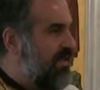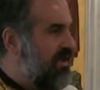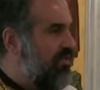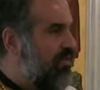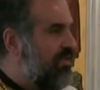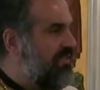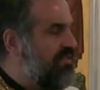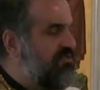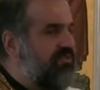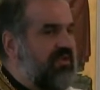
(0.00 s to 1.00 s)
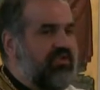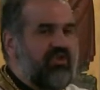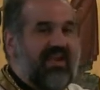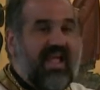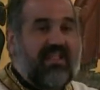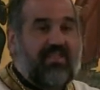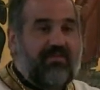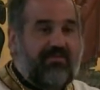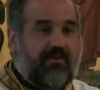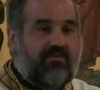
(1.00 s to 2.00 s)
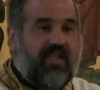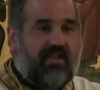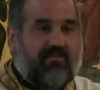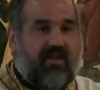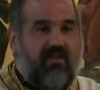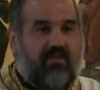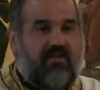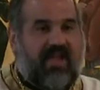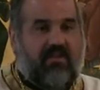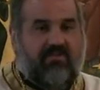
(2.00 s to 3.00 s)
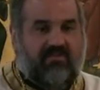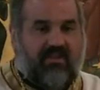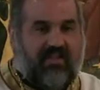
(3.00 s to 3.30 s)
that according to the tradition at the first ecumenical council,